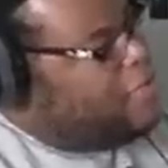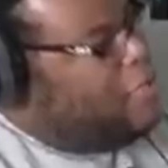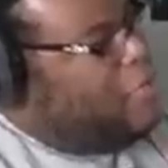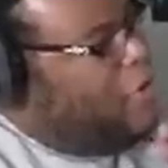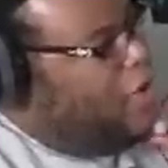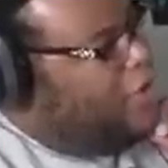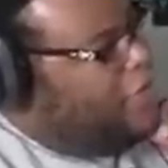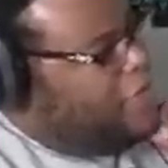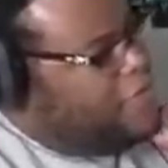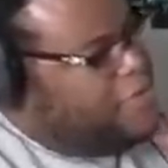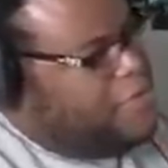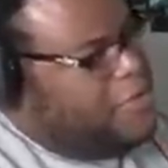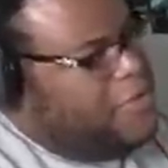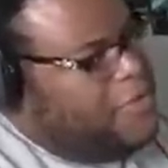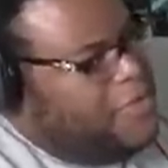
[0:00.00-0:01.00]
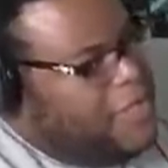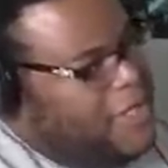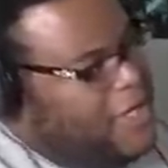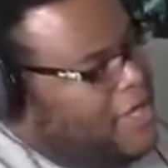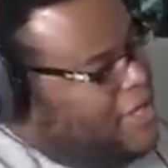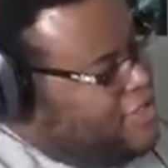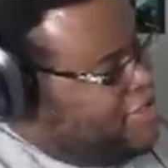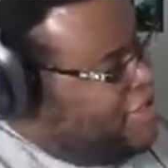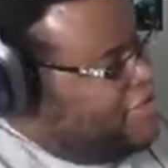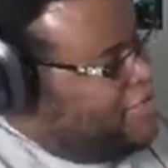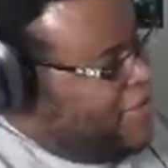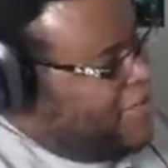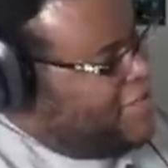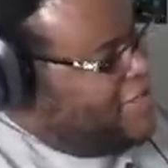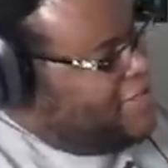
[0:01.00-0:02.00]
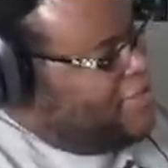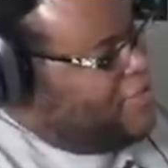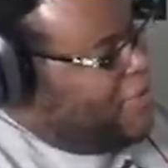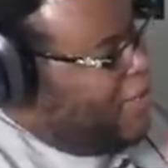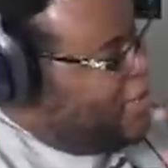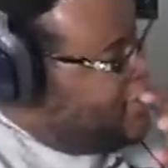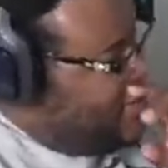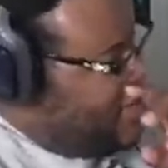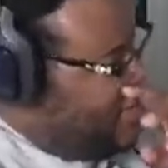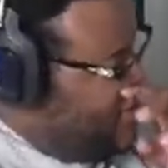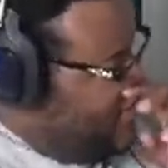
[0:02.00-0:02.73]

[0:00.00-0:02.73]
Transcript: hard for Soul. Just because of two F alone.